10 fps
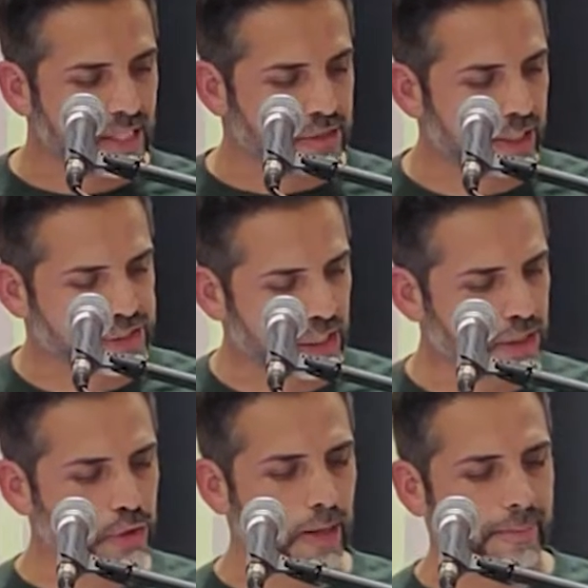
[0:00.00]
To the
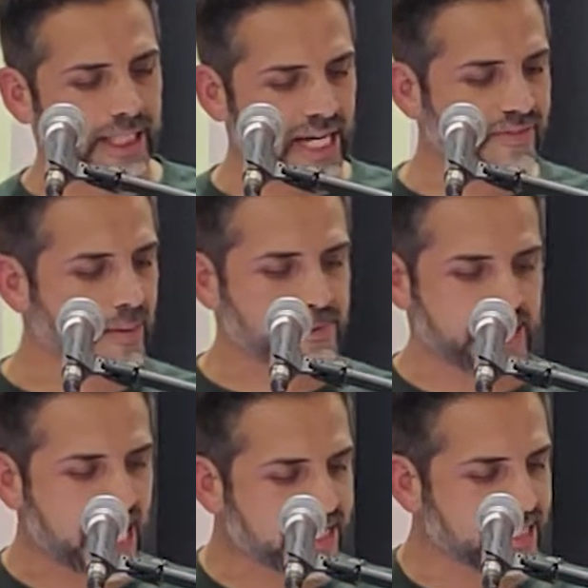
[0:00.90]
Jews who have believed in
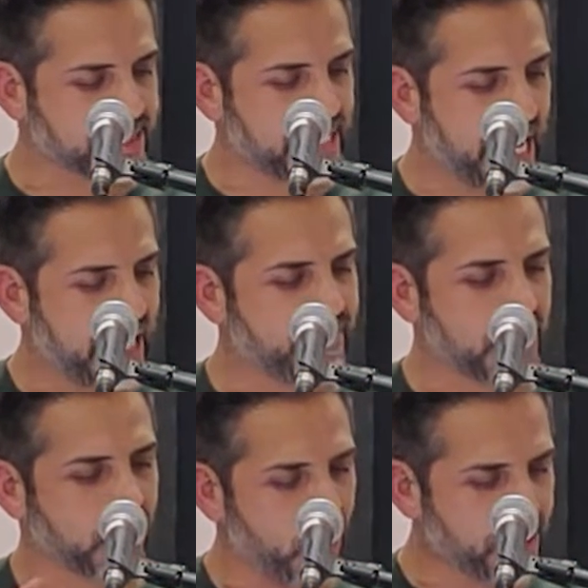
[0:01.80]
Jesus said, if
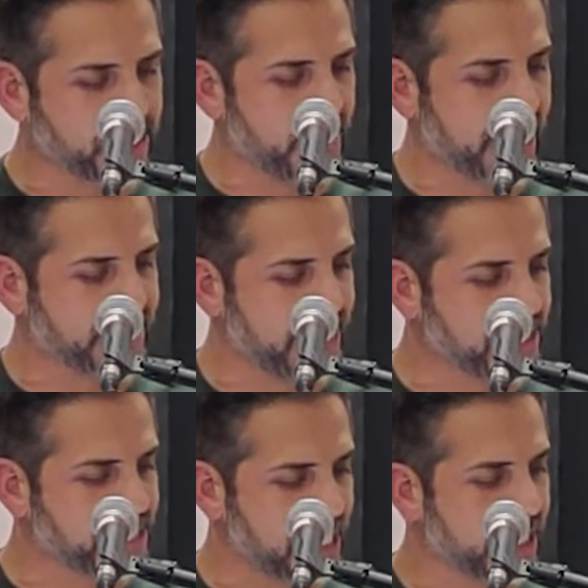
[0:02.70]
you hold to my
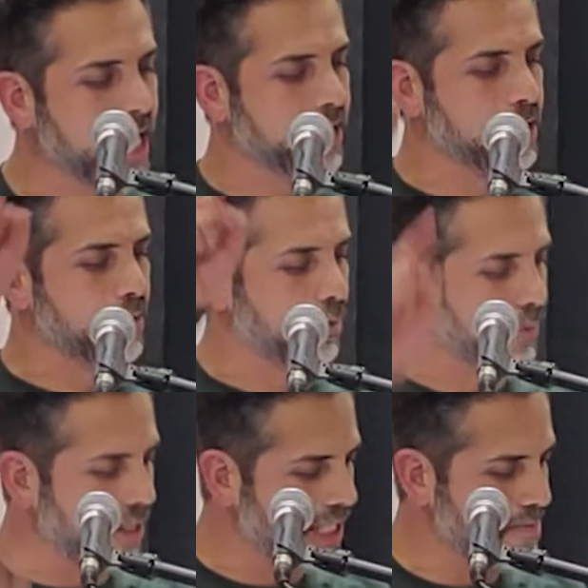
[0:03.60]
teaching, you
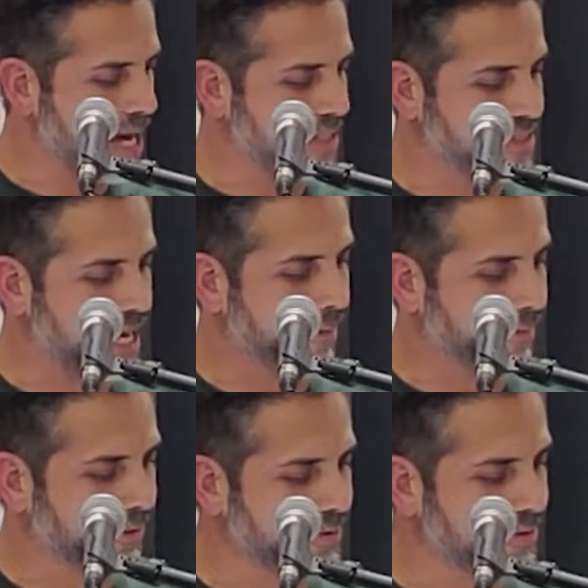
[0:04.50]
are really my
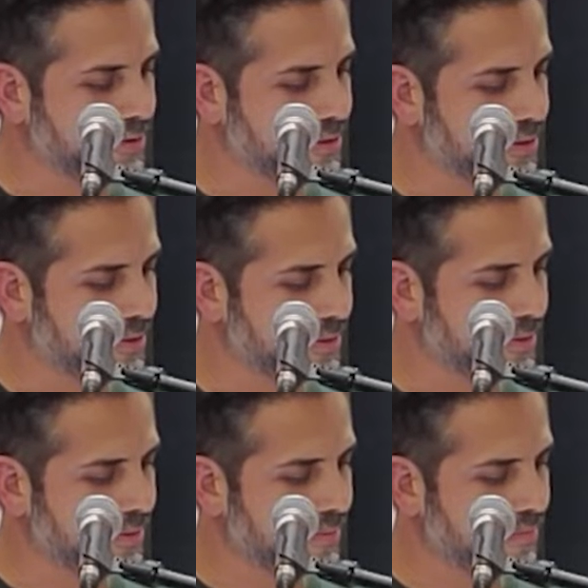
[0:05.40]
disciples.
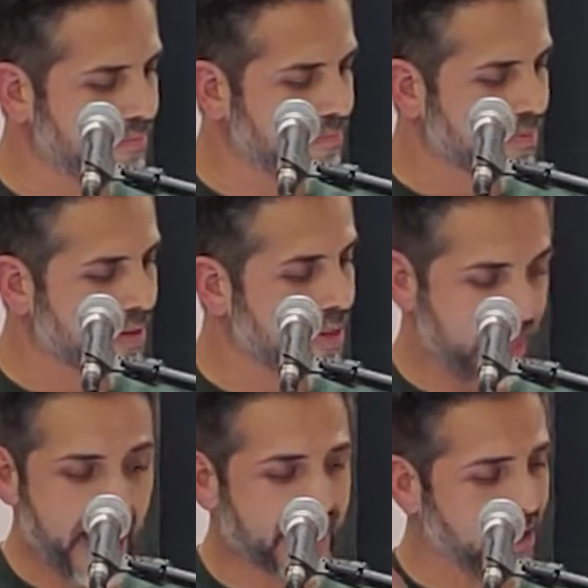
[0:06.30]

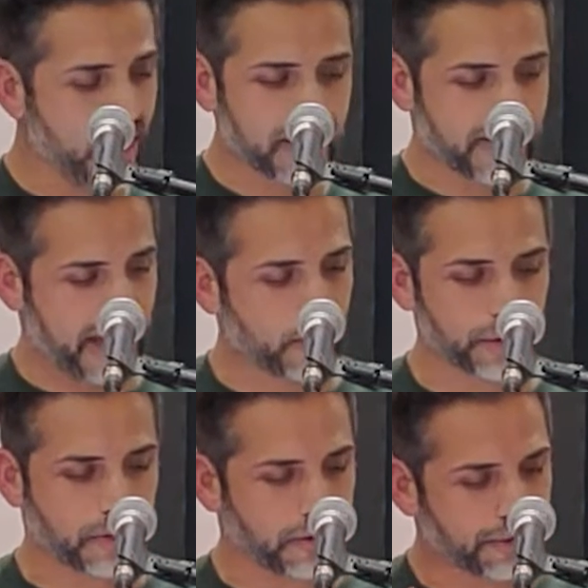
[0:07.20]
Then and only then
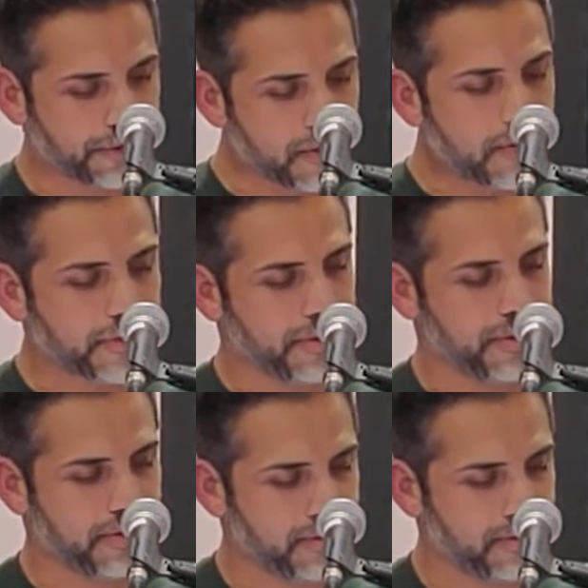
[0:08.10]
will you know the truth.